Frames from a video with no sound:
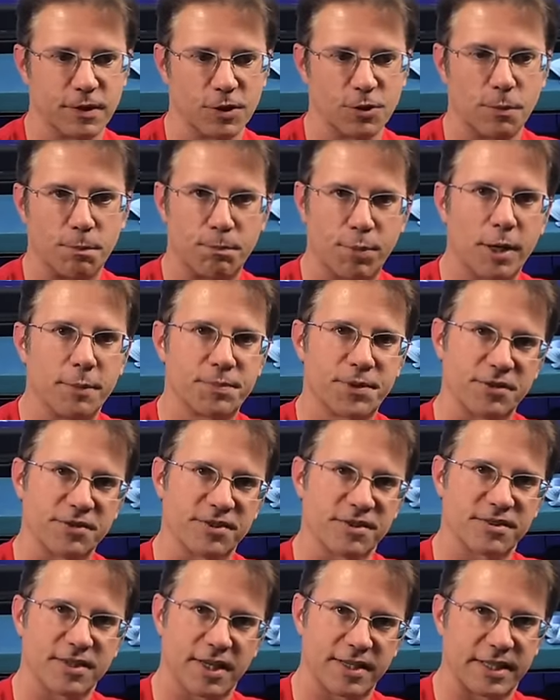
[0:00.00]
little bump that
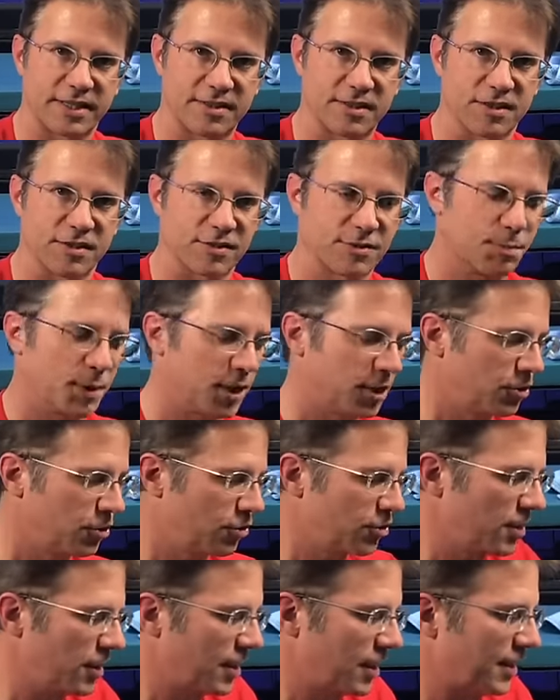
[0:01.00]
was inside next to the
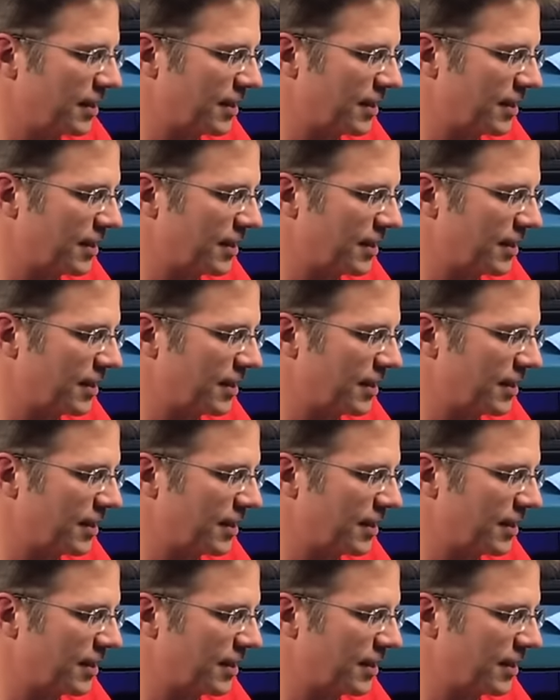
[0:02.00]
sponge.